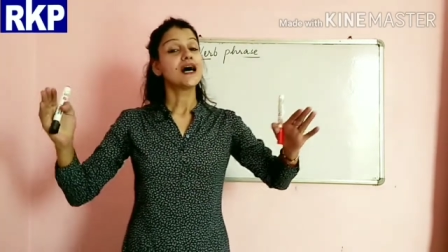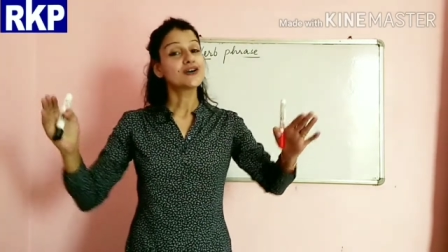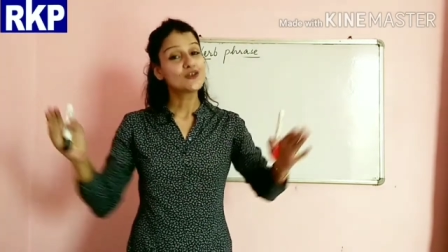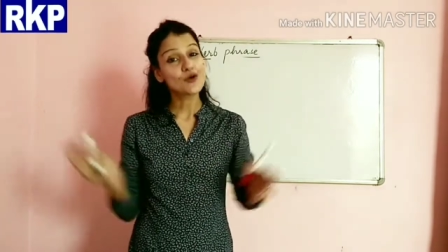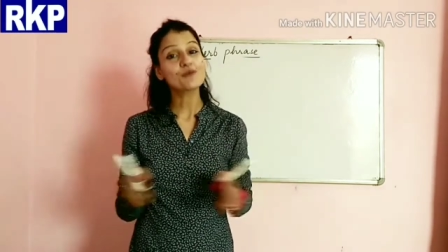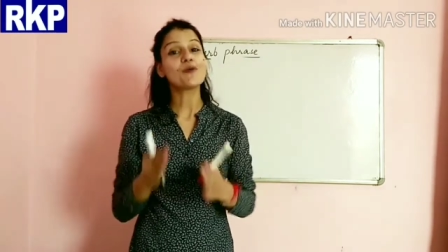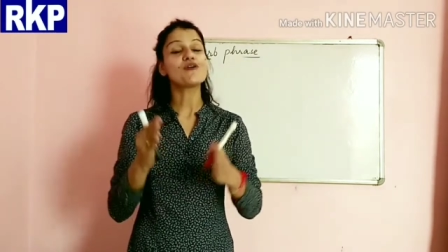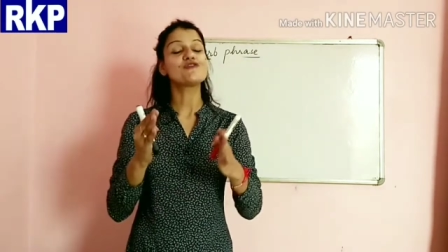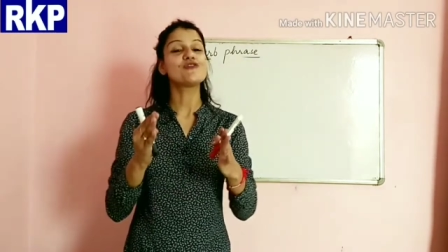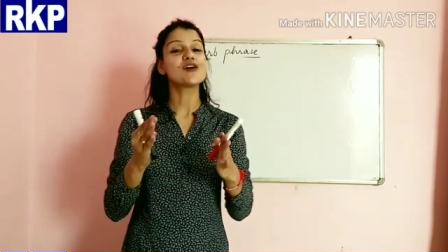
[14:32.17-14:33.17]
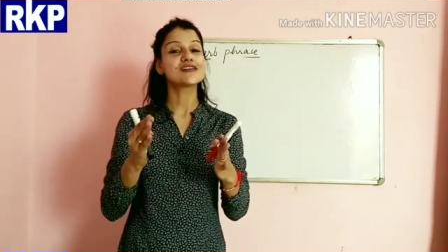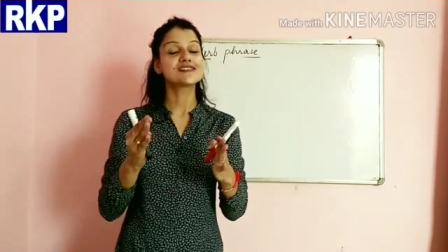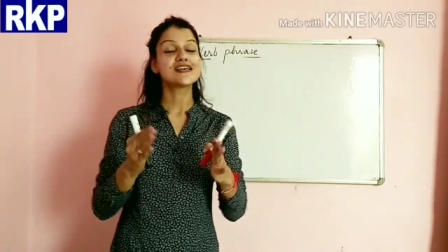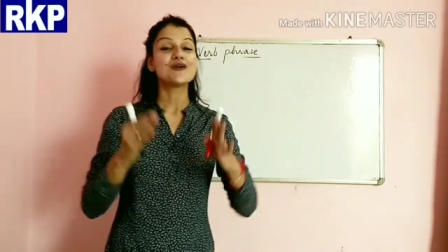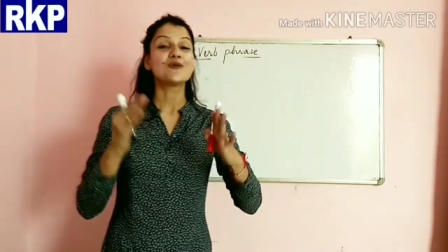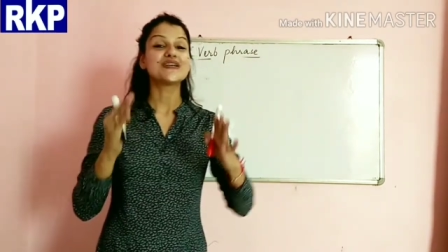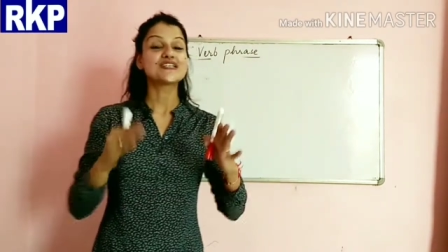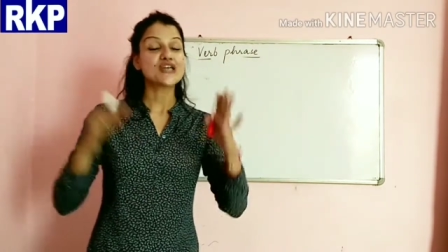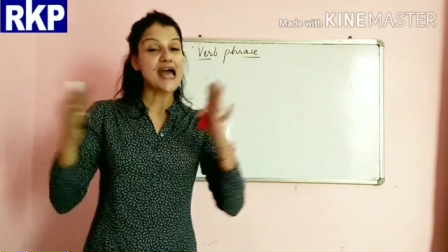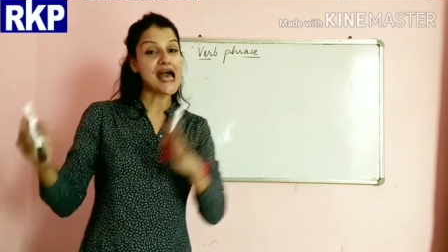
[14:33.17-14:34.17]
a group of words
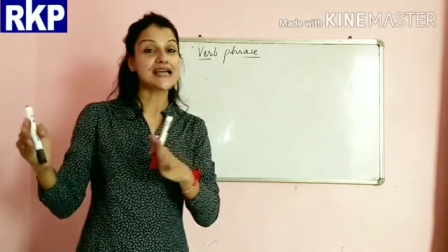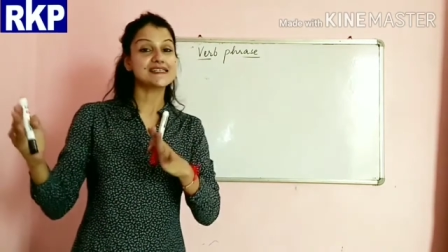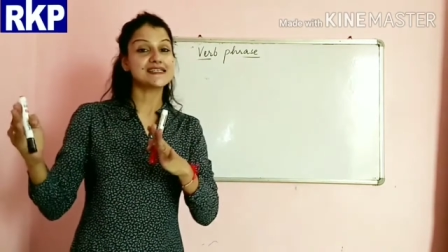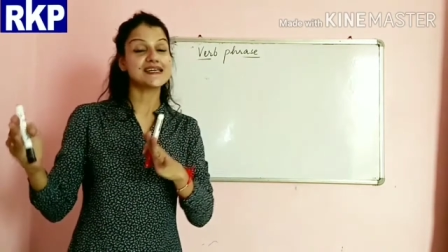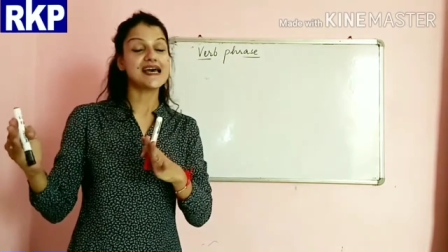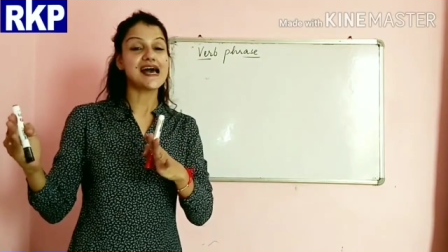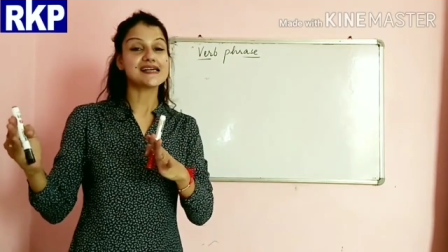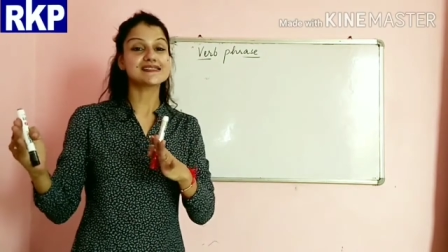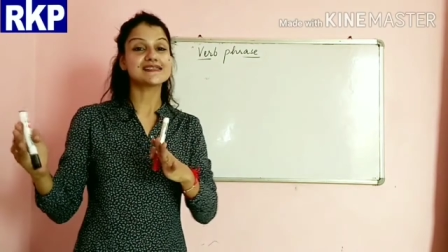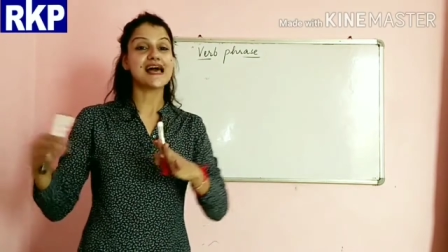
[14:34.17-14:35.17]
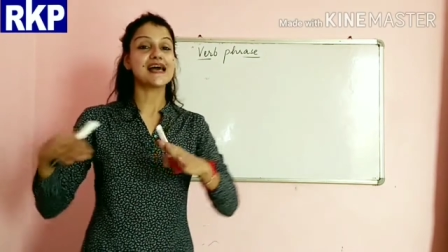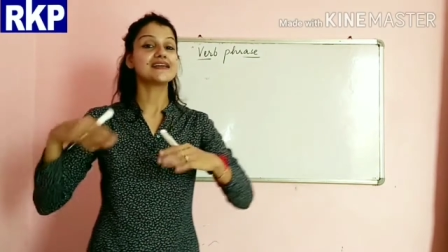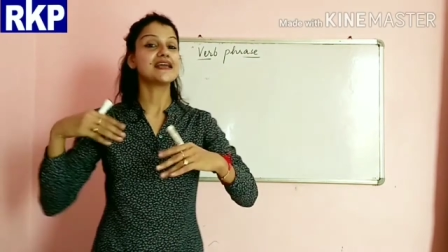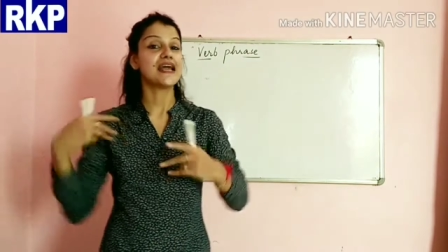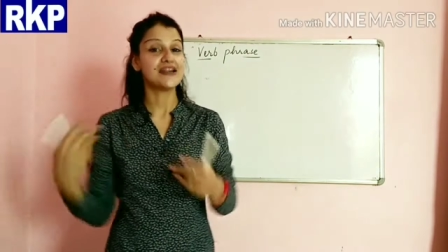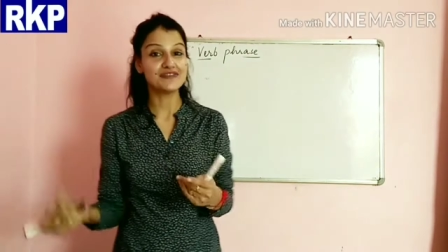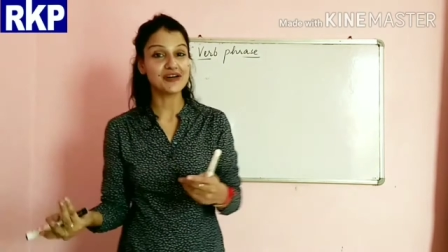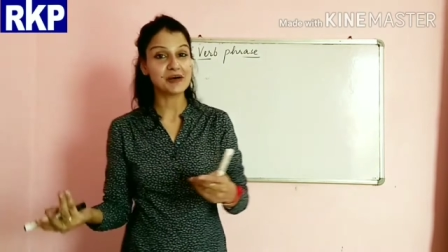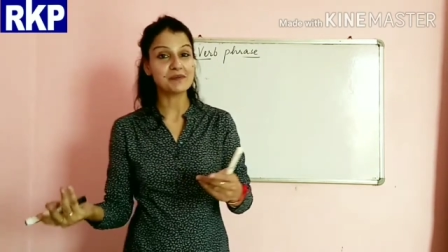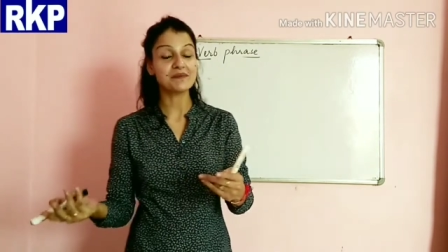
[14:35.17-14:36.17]
which act as an
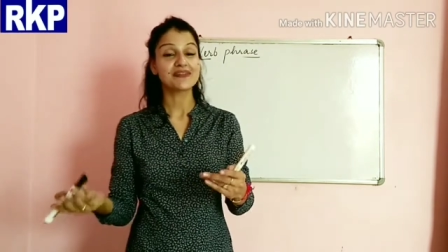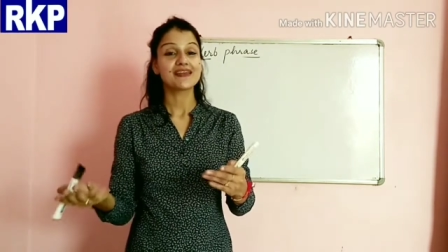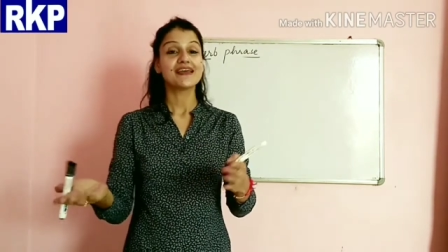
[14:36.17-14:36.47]
adverb.